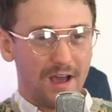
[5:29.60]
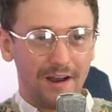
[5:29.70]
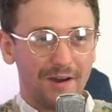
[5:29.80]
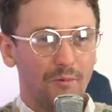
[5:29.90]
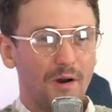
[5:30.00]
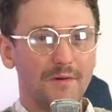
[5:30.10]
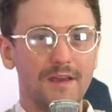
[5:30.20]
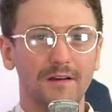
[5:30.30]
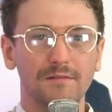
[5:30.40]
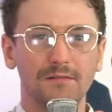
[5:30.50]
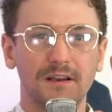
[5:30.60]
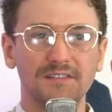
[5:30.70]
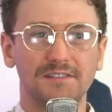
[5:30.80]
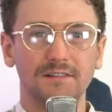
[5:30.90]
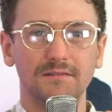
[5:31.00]
ought to what we
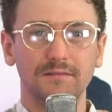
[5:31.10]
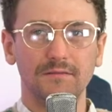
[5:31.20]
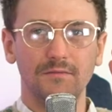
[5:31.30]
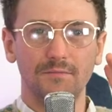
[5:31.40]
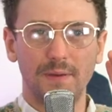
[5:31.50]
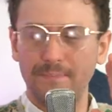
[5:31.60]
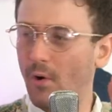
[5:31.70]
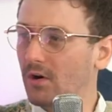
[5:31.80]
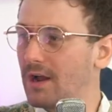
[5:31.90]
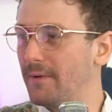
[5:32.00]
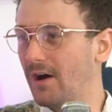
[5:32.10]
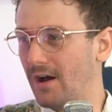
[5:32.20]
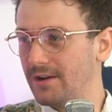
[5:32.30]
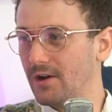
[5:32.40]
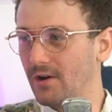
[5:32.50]
because people are coming
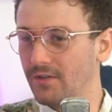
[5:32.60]
on here.